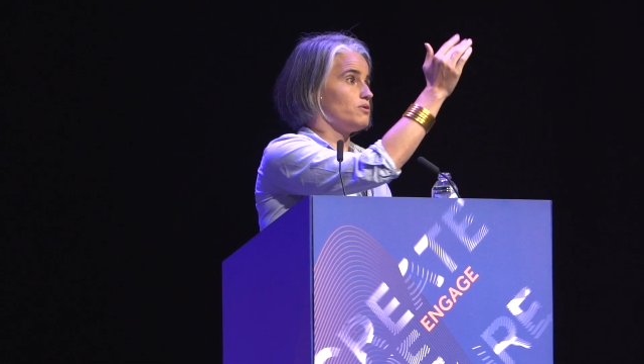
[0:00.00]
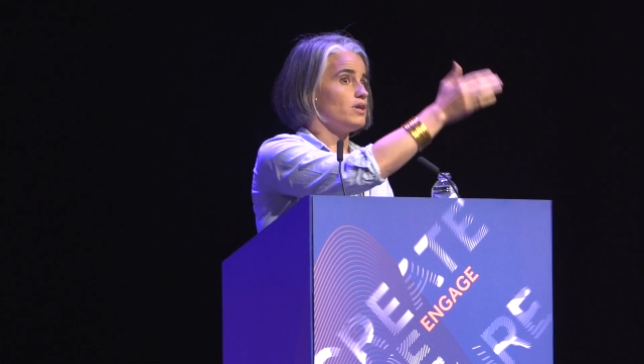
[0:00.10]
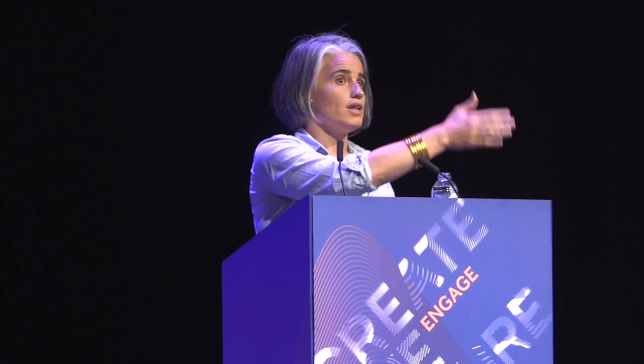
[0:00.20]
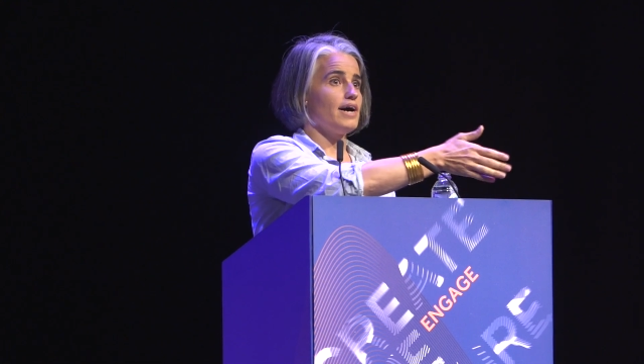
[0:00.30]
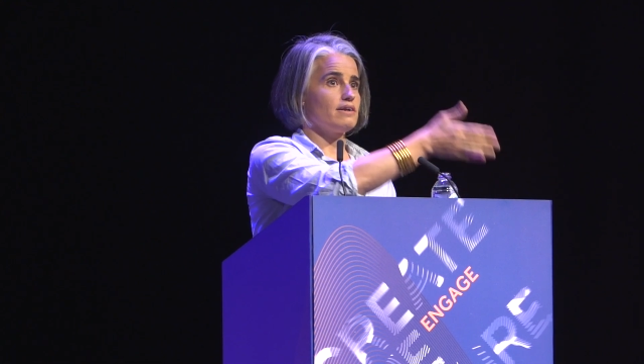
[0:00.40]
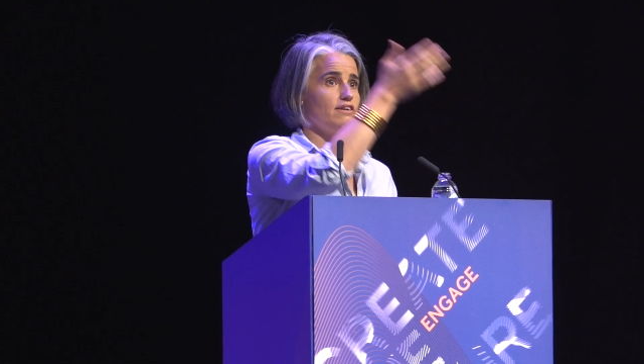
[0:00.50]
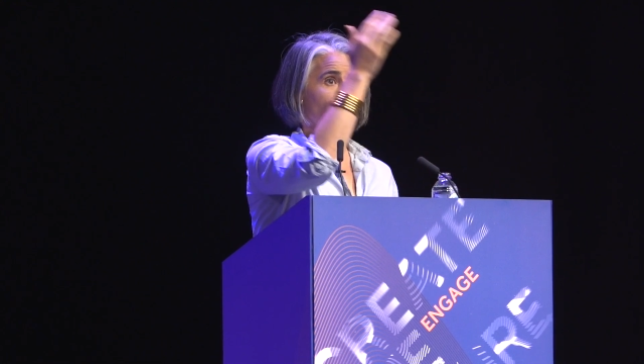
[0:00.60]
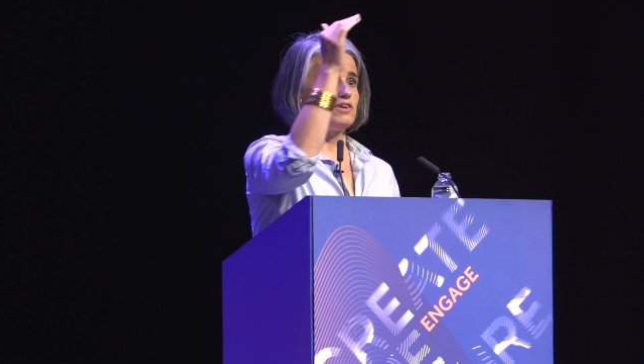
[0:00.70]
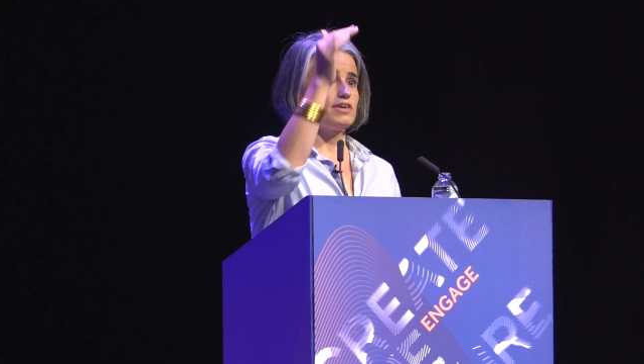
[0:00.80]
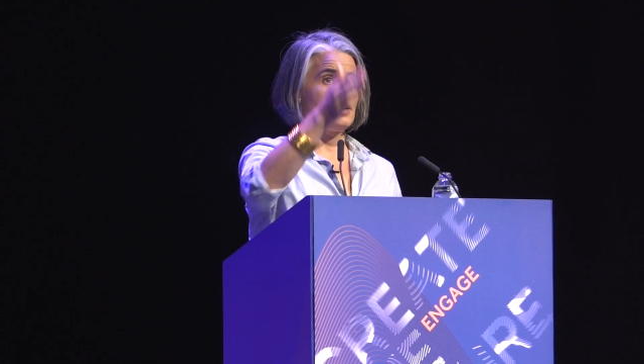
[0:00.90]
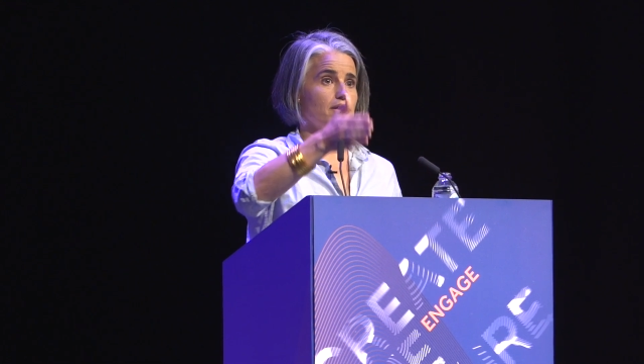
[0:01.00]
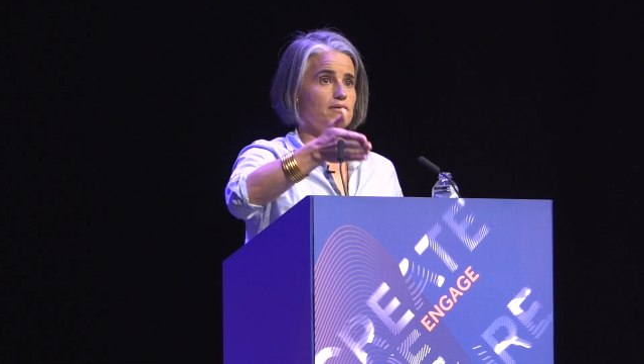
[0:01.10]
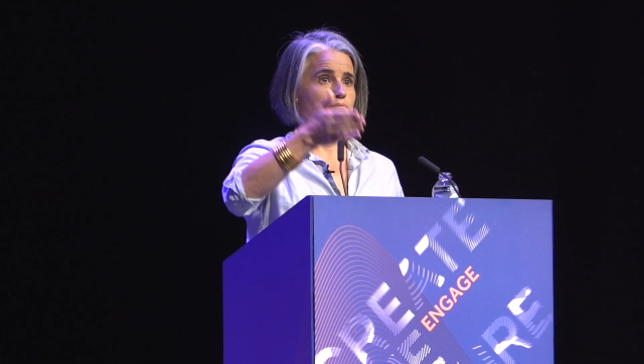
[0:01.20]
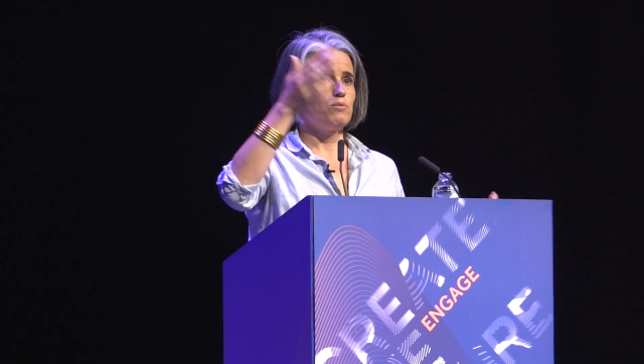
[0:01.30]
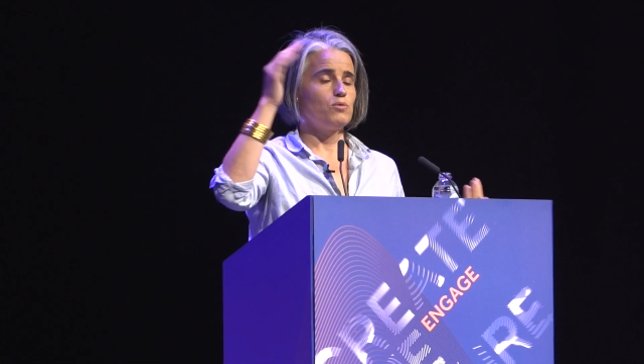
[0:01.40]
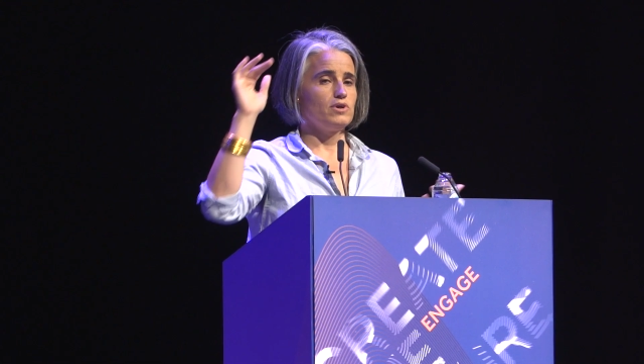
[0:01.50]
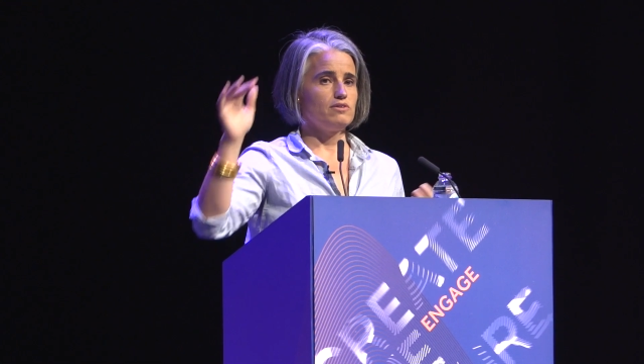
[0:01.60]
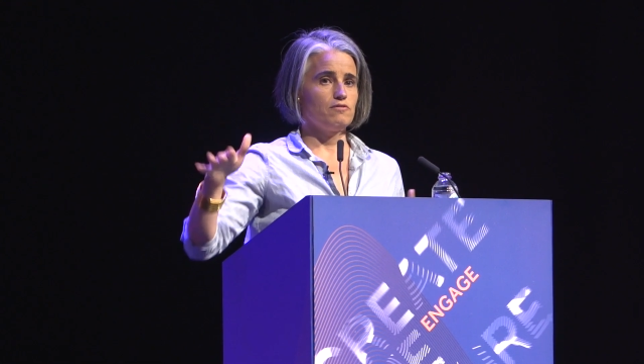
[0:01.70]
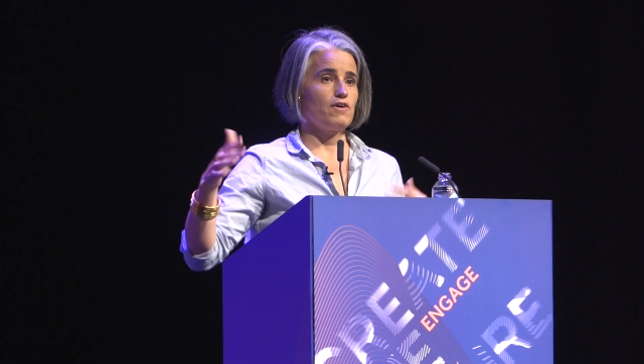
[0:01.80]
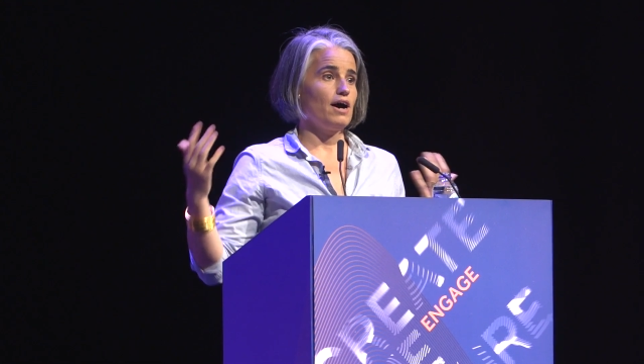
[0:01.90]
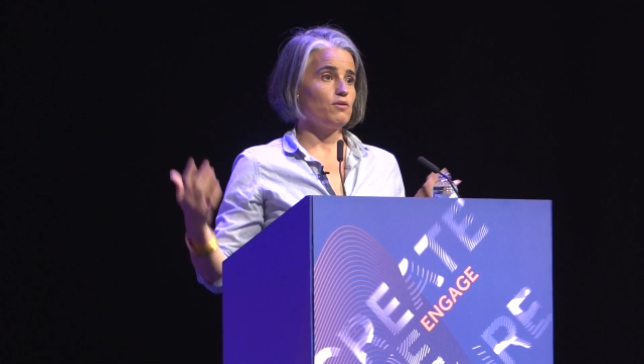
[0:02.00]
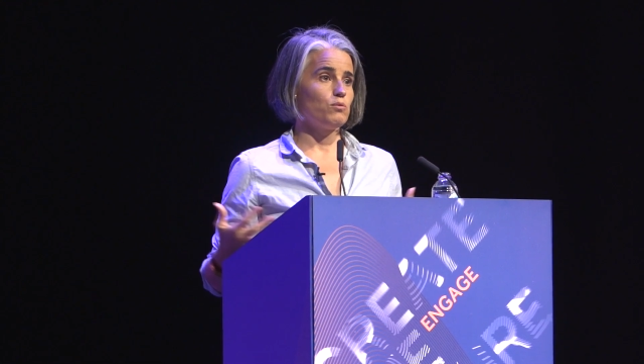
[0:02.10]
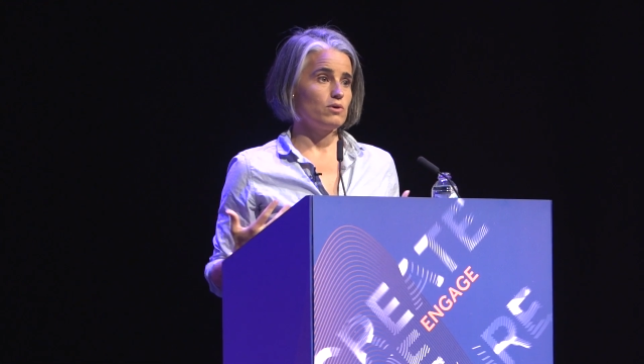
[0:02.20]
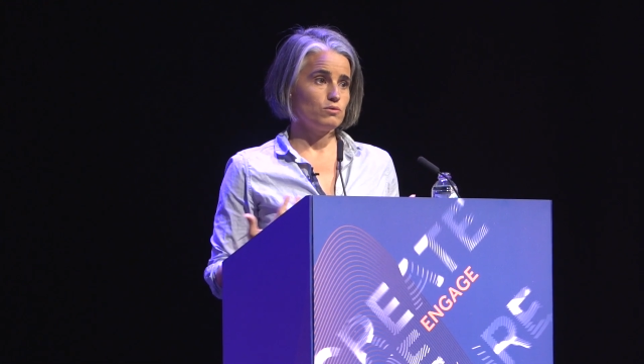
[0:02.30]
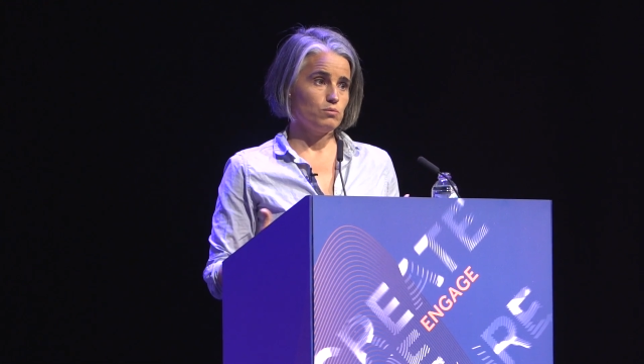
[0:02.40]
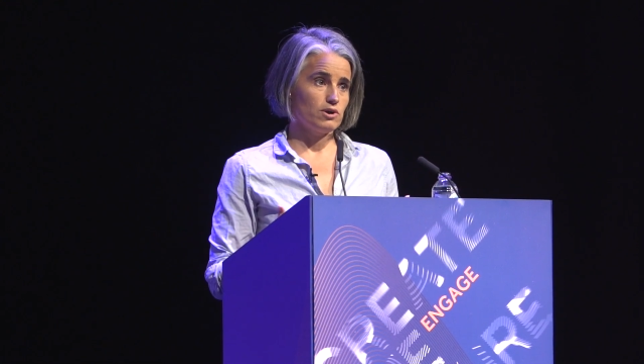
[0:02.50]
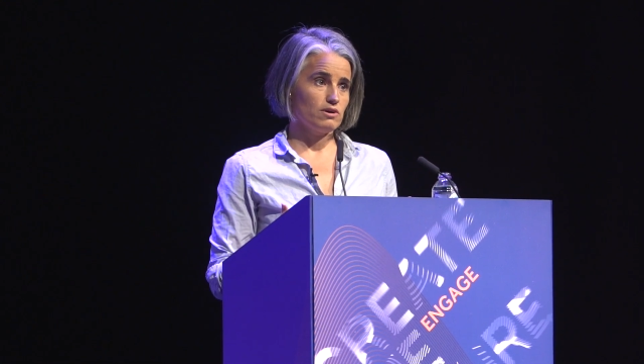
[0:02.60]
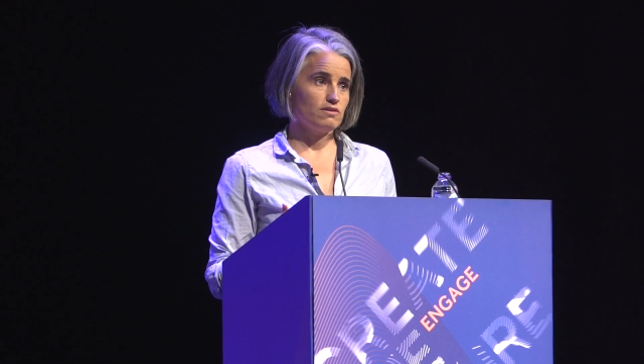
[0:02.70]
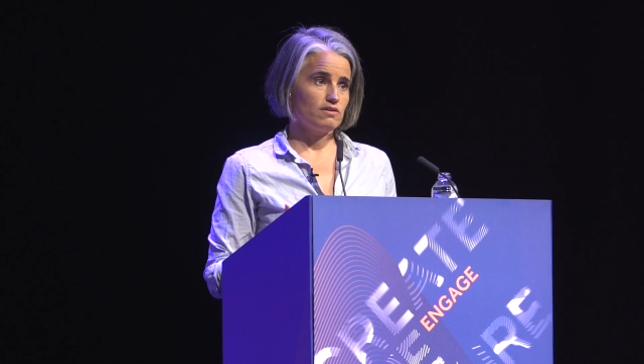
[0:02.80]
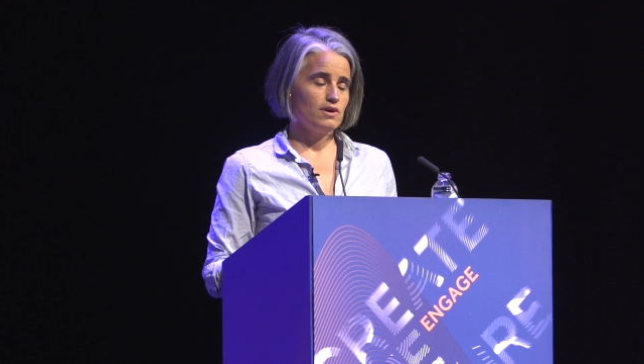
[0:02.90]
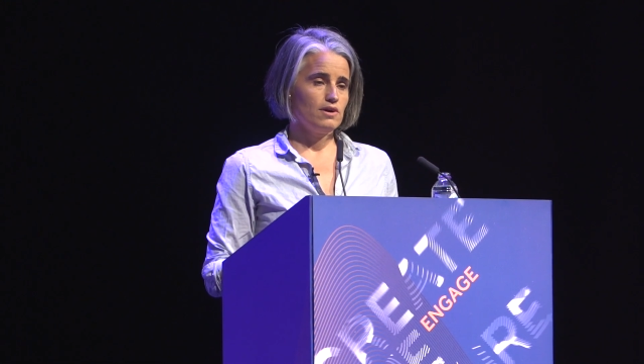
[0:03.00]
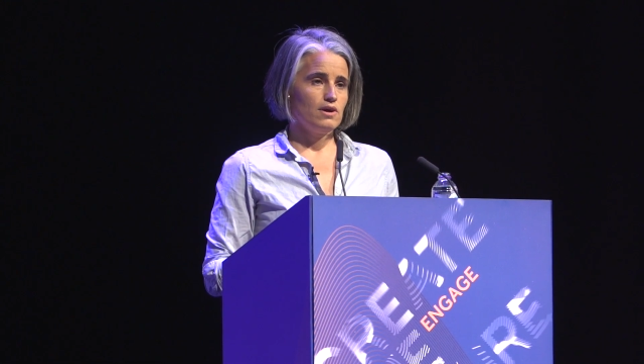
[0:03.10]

you collect different data points of how the world works.